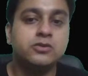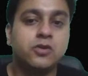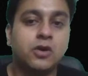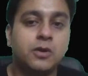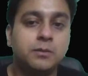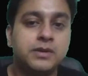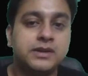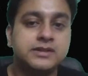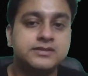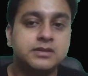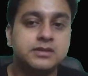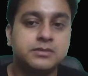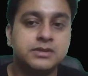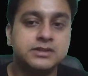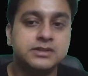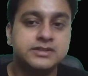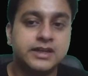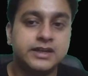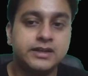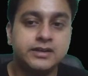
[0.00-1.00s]
complex number
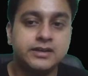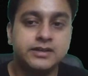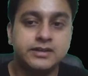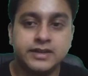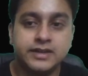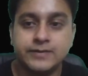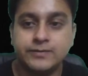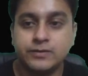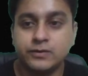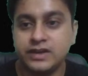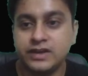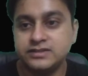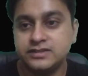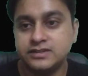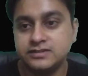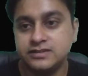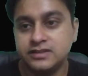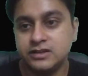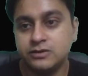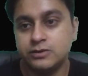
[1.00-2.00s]
set. F of x
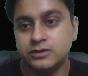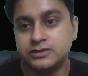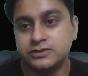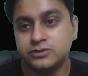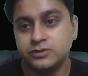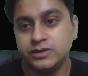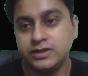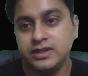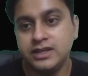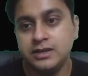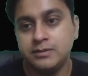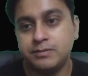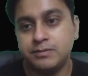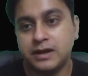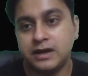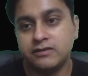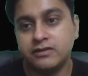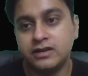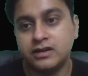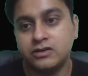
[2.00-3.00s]
is equals to e
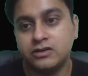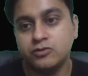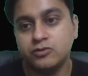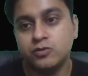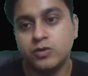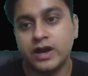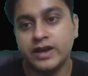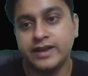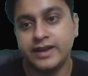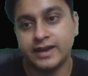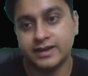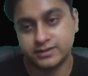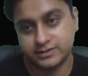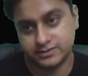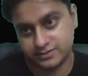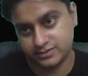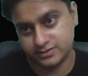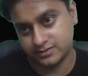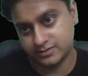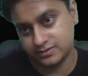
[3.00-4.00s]
power 2ix.
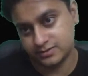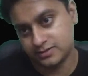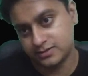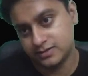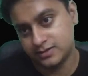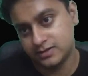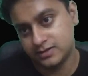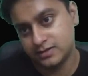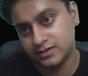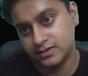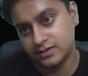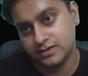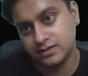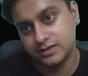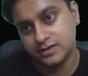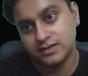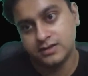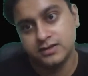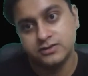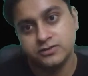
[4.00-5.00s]

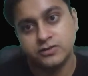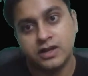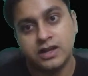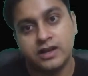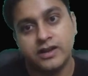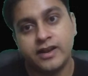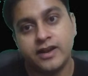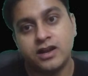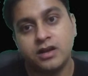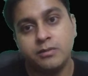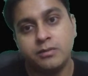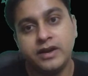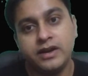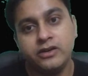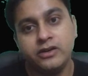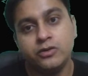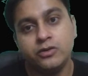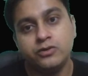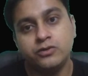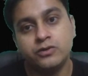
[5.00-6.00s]
I'll recommend
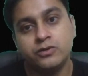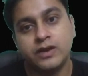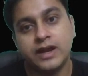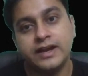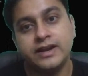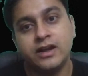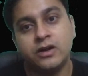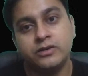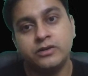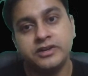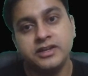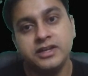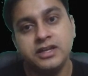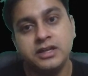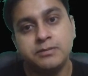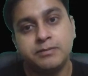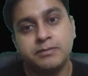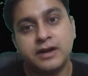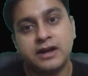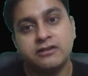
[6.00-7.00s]
you to write down e
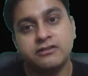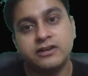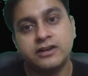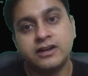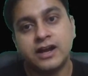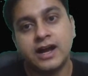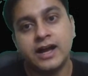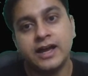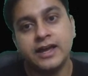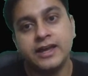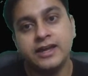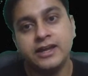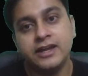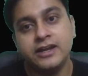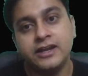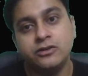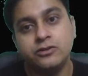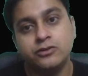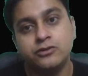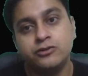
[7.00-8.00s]
power I
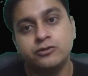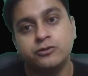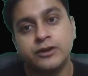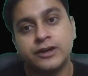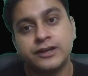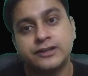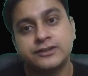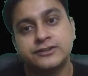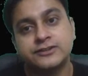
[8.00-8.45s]
into 2x.